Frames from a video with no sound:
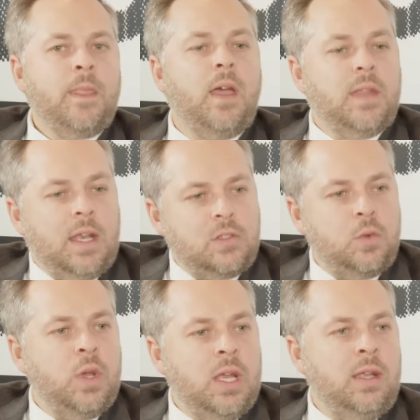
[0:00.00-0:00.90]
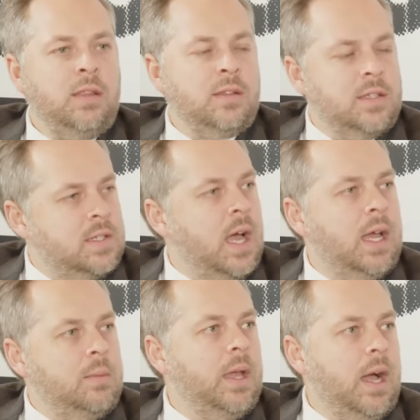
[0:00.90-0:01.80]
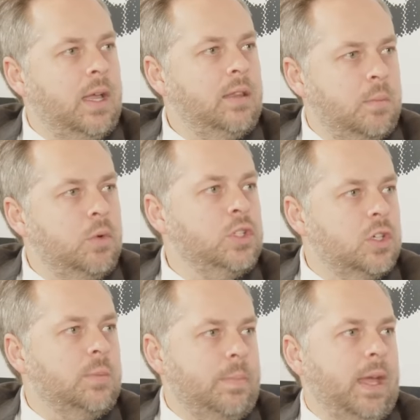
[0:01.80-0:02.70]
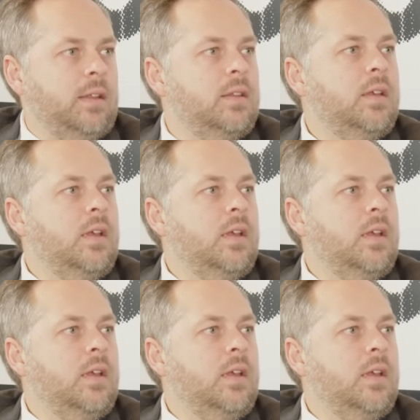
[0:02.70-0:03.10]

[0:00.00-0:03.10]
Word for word: And that is really the design behind the Moonshot Pact,